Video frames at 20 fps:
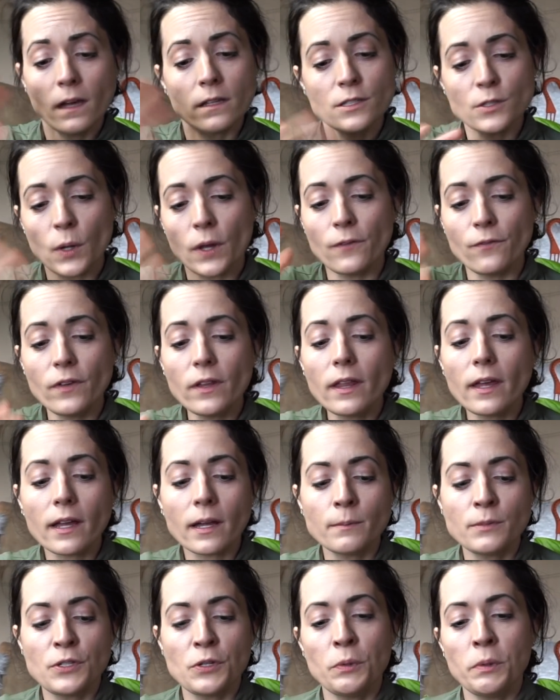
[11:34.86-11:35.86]
So I feel like
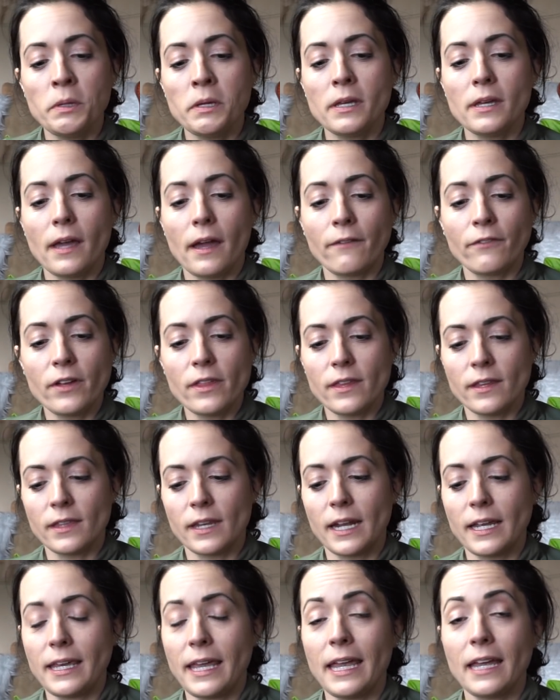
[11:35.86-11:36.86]
I'm doing everything
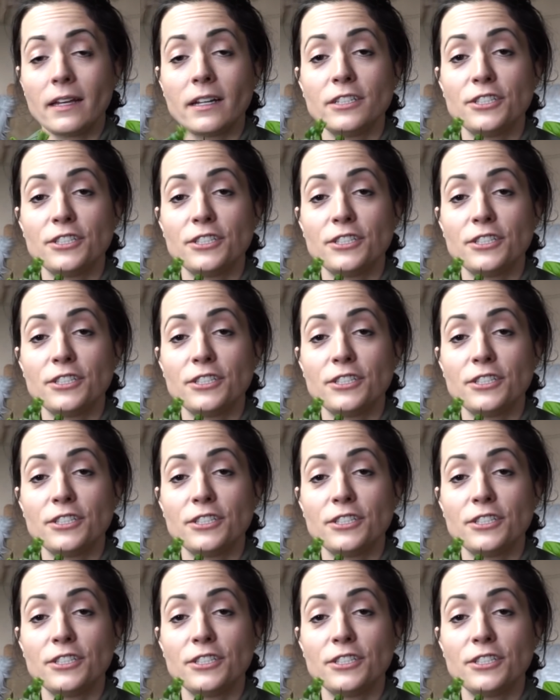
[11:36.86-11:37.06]
that I can.